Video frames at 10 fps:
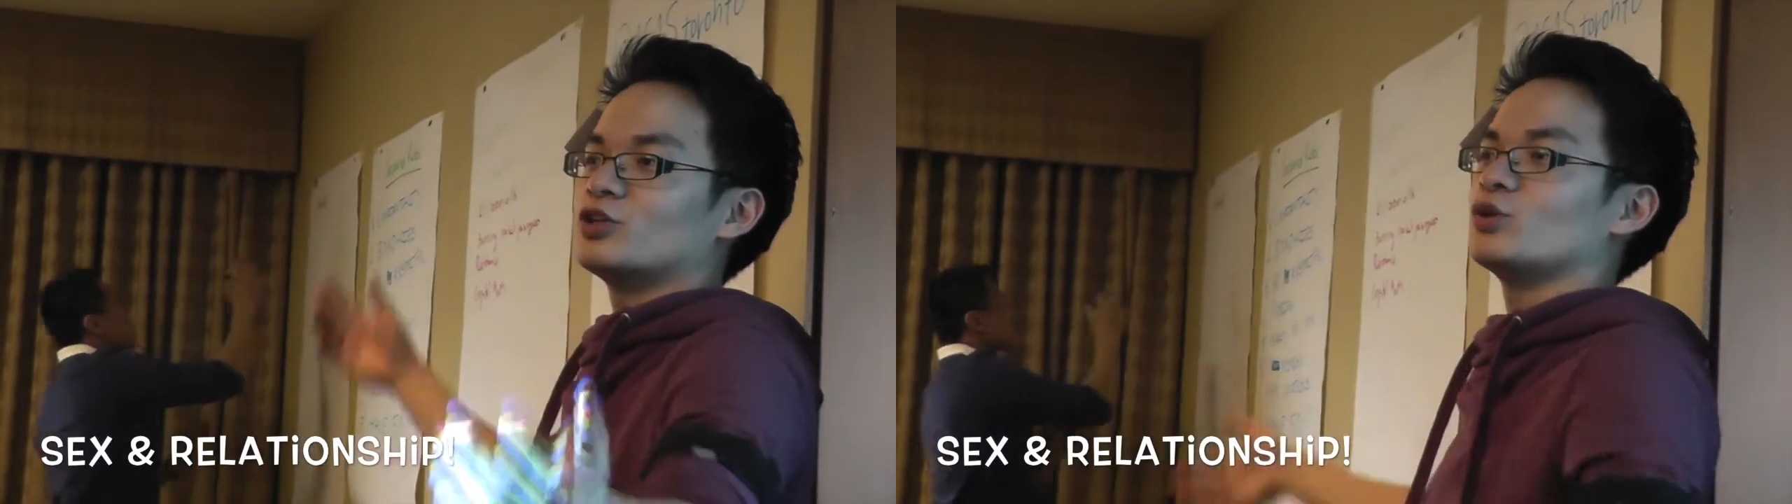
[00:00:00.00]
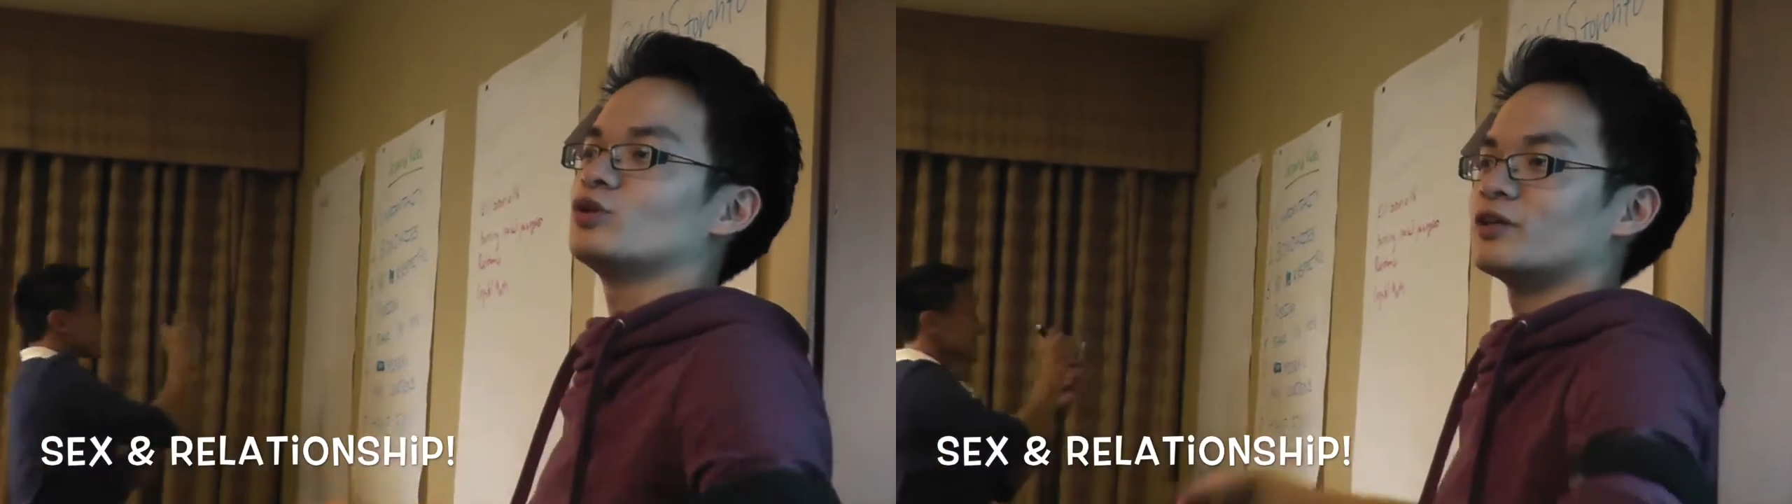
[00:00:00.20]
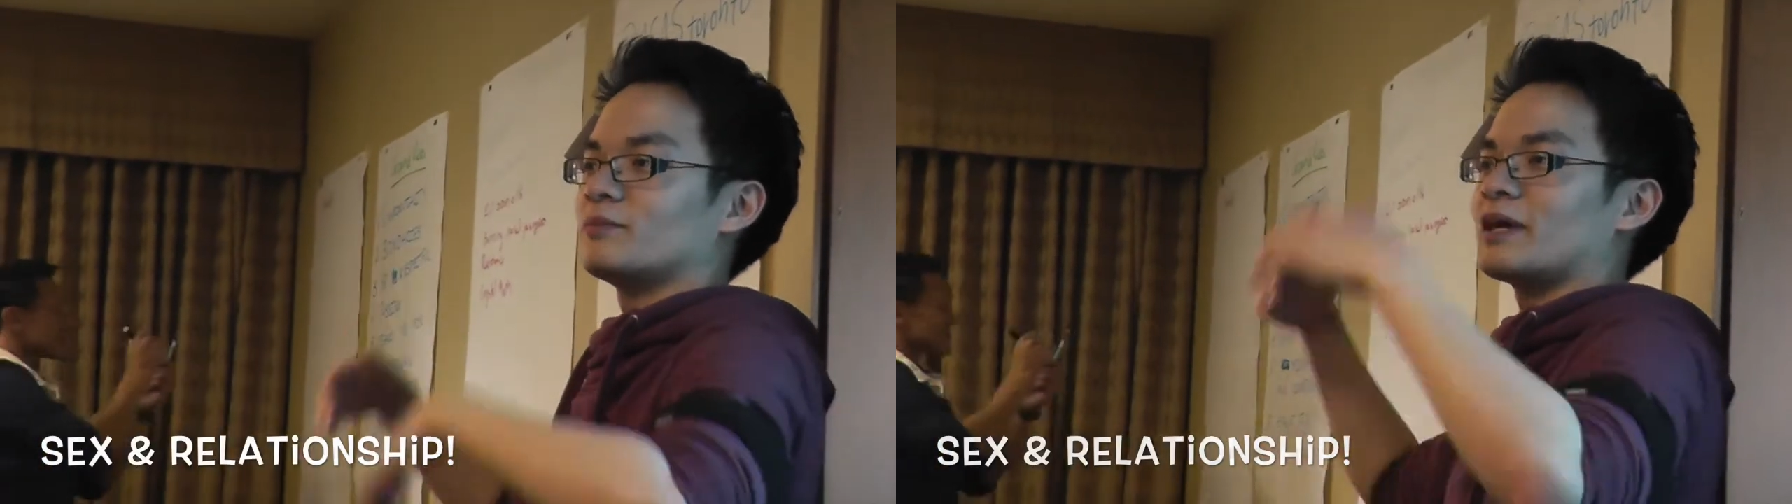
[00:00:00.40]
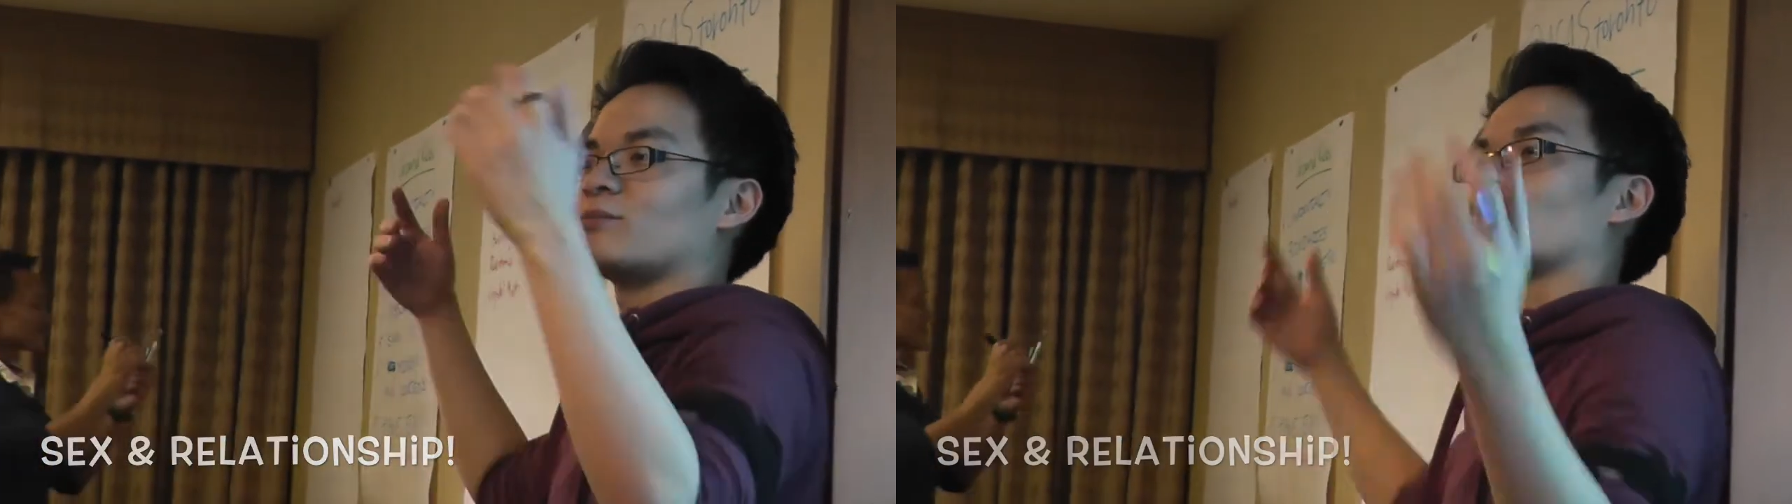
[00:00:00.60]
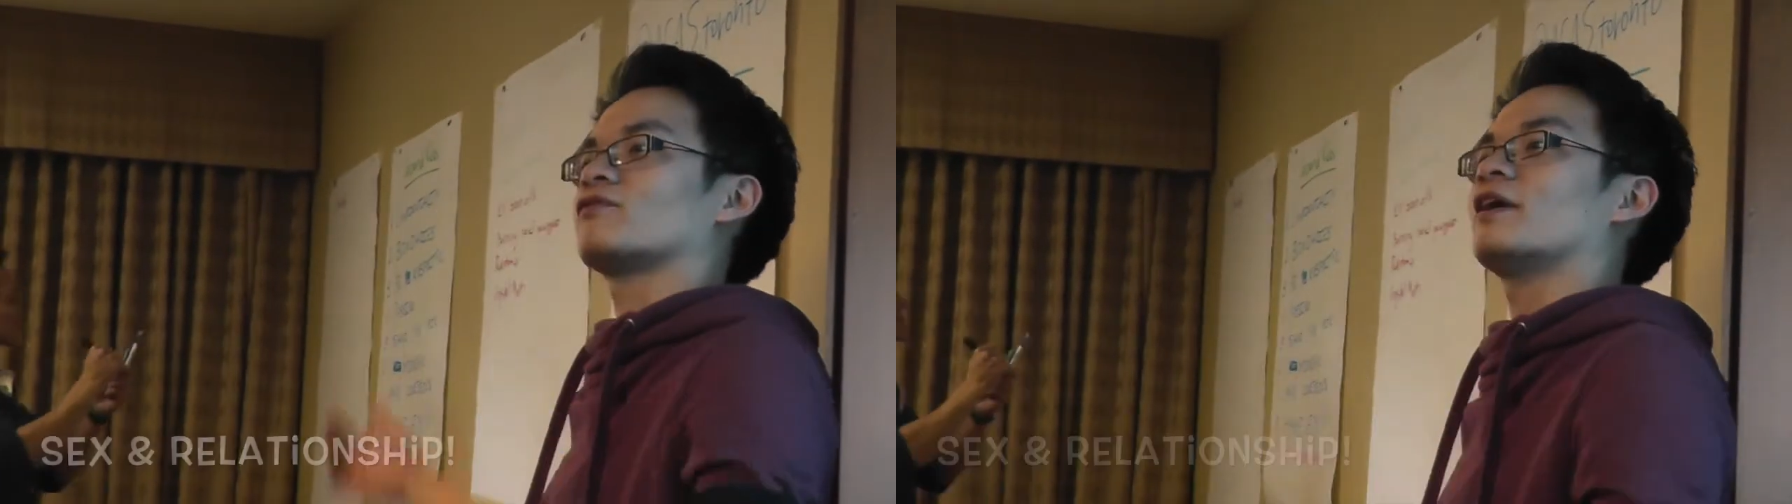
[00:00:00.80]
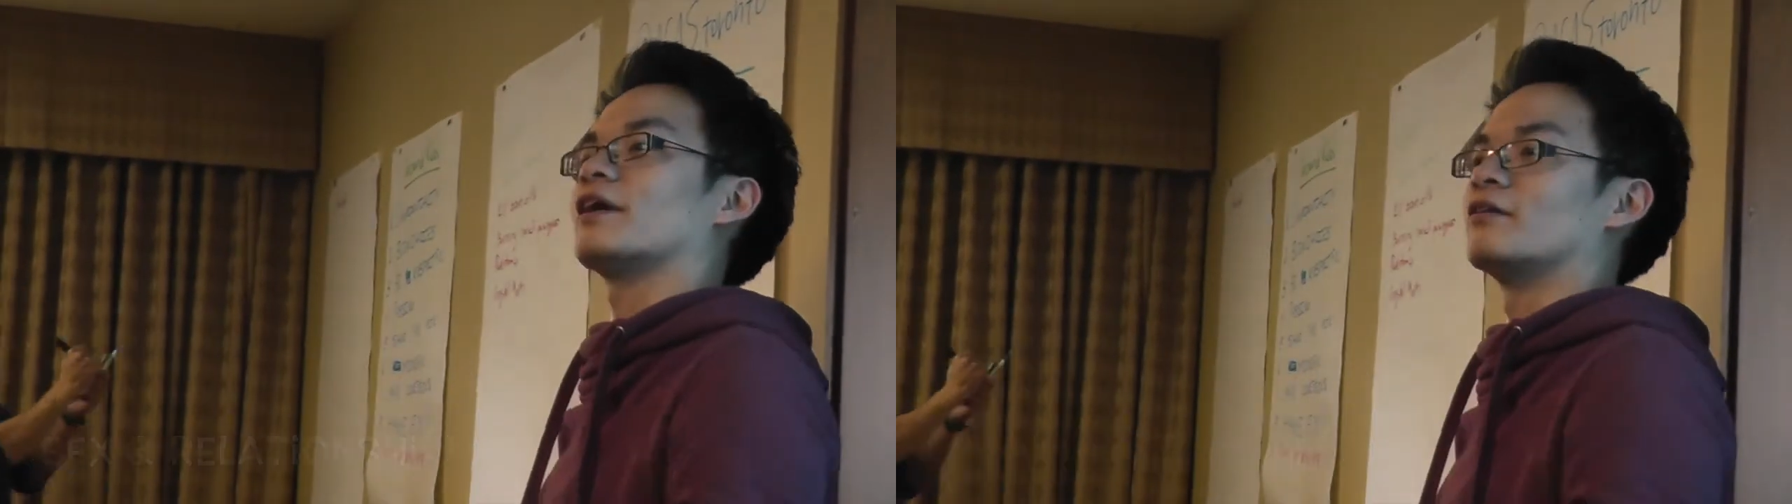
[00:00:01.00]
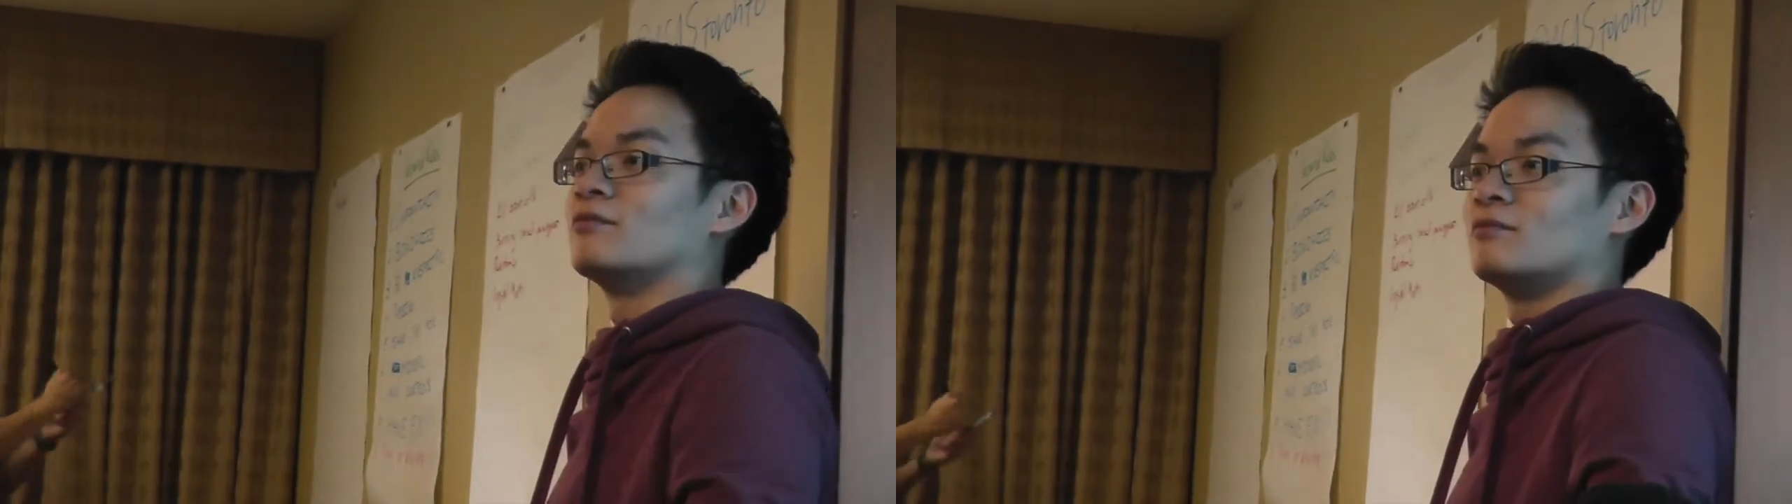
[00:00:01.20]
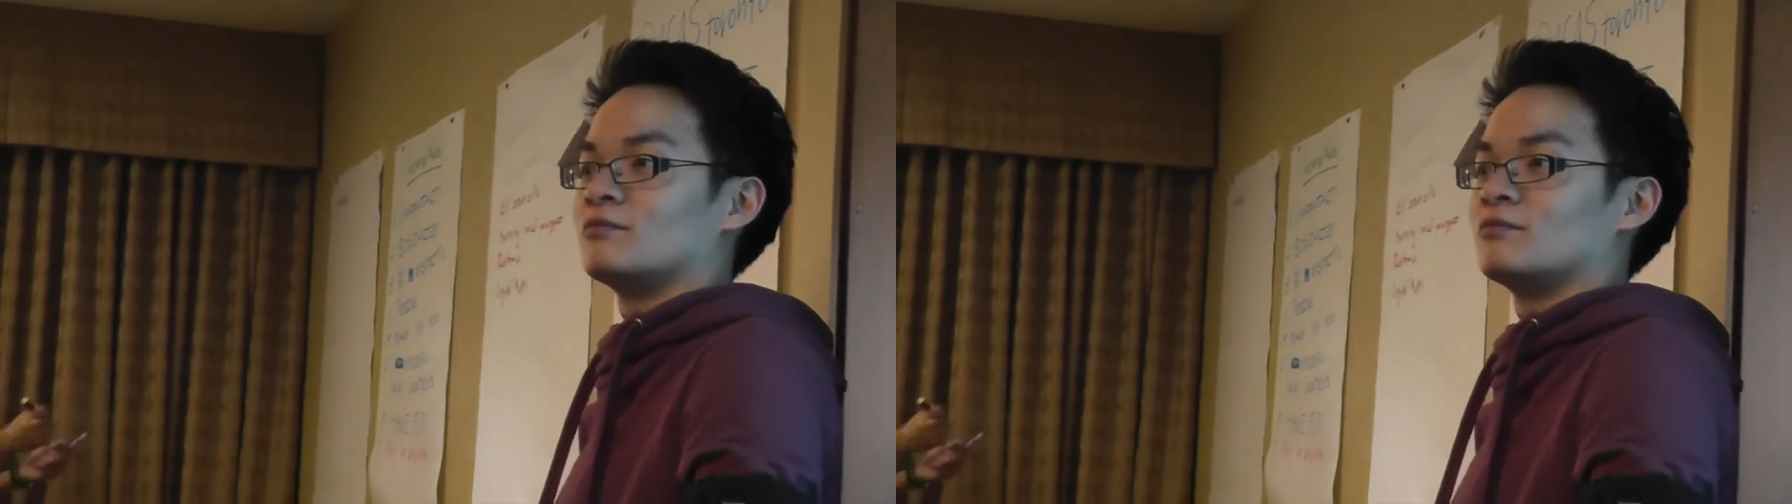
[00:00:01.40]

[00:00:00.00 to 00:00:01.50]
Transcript: do to make it more fun?